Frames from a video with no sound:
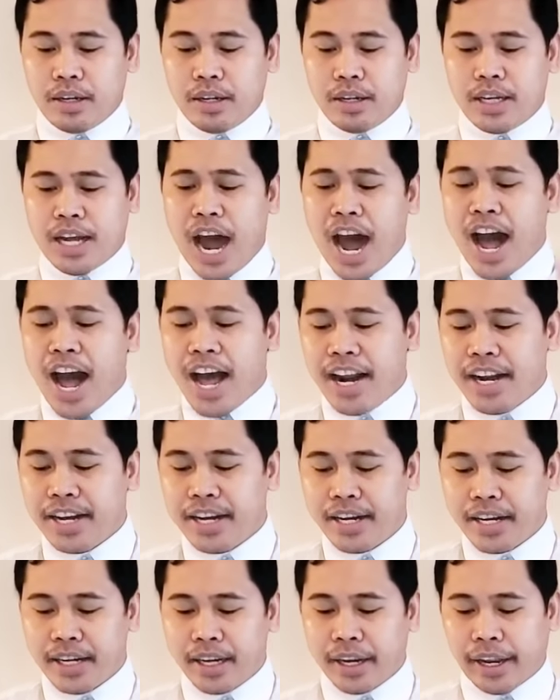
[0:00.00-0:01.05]
God
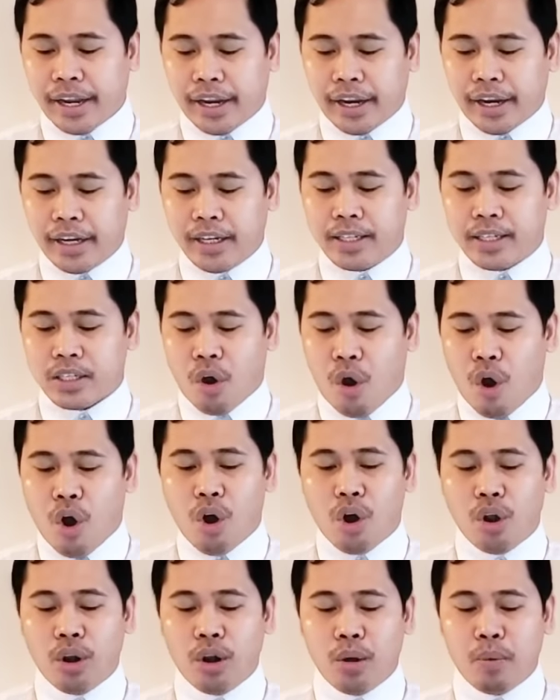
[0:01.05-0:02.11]
is
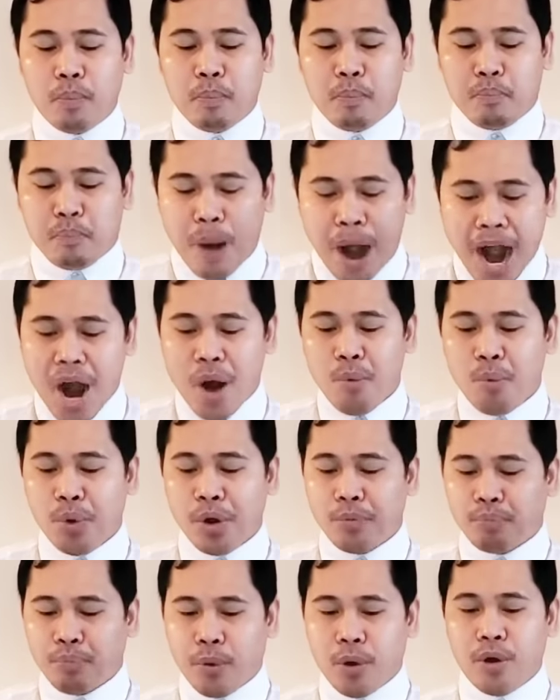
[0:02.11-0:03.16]
all
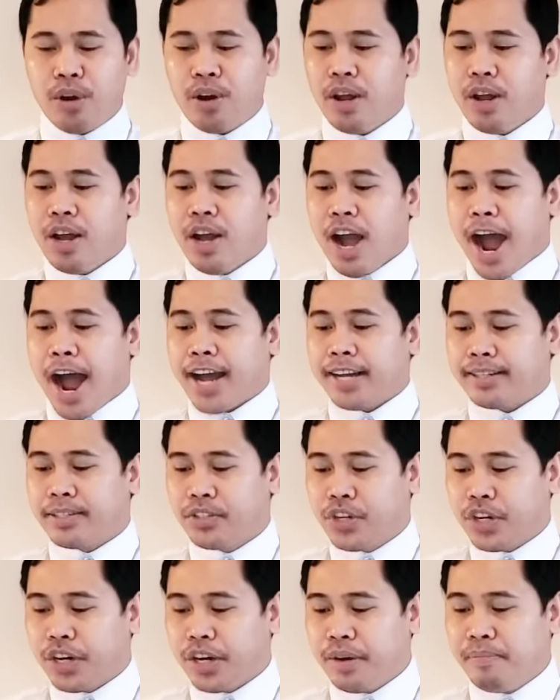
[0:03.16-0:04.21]
powerful as
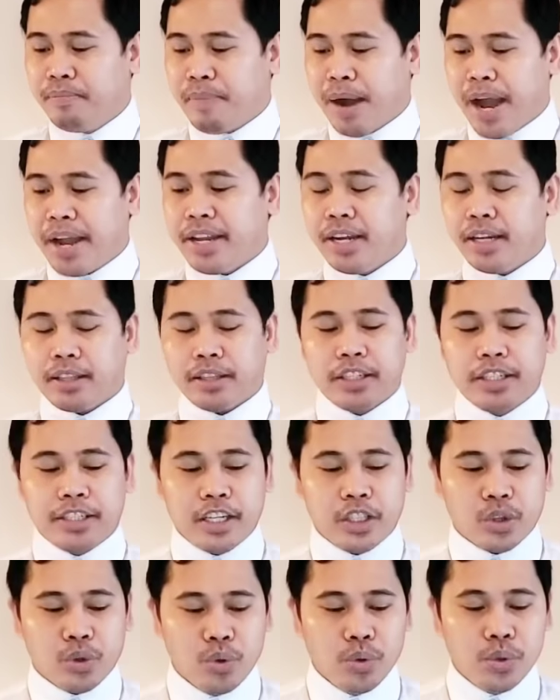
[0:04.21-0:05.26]
Jeremiah
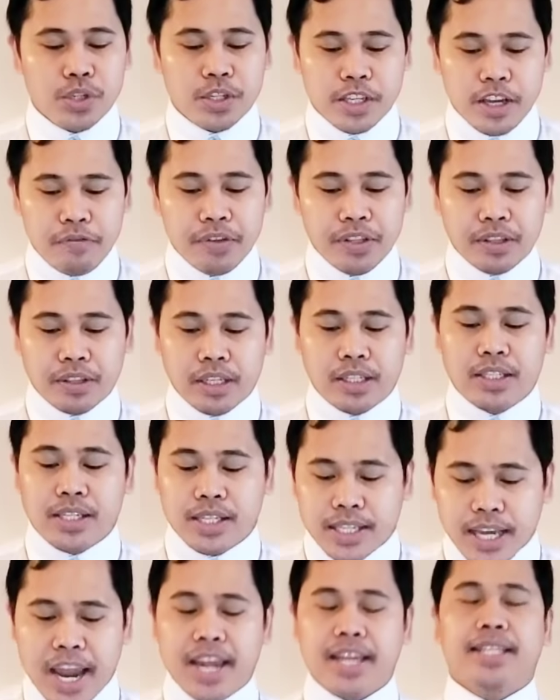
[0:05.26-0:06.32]
32:17
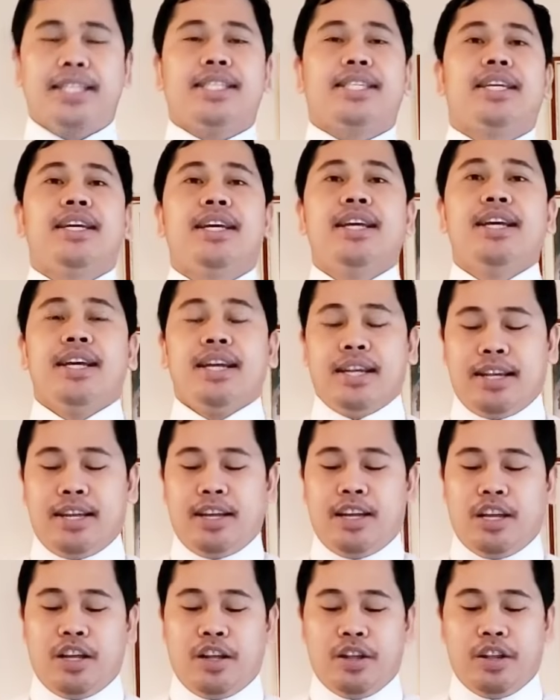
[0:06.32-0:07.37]
says,
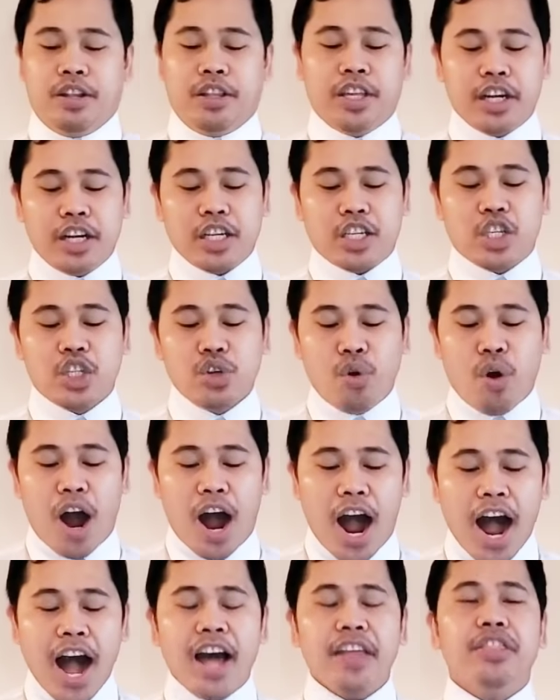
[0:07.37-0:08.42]
there is no
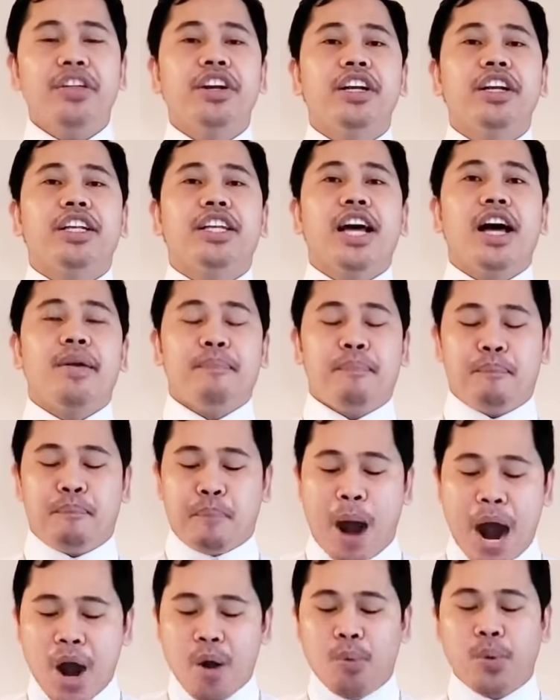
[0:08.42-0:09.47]
other than
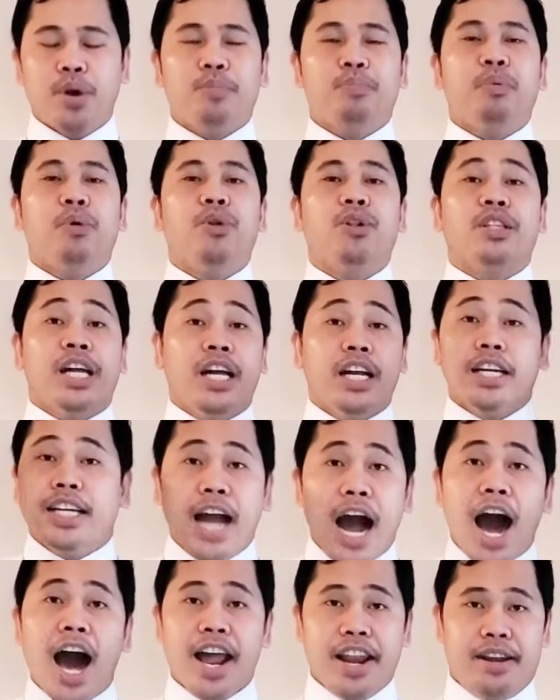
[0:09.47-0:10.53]
powerful than
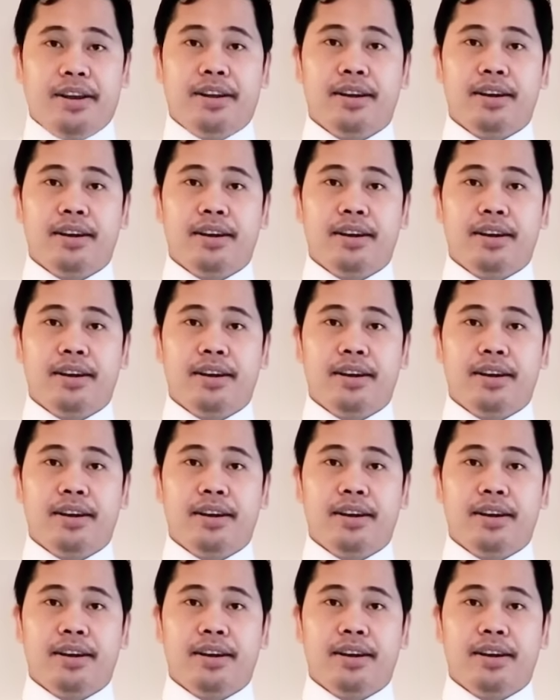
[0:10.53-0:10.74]
God.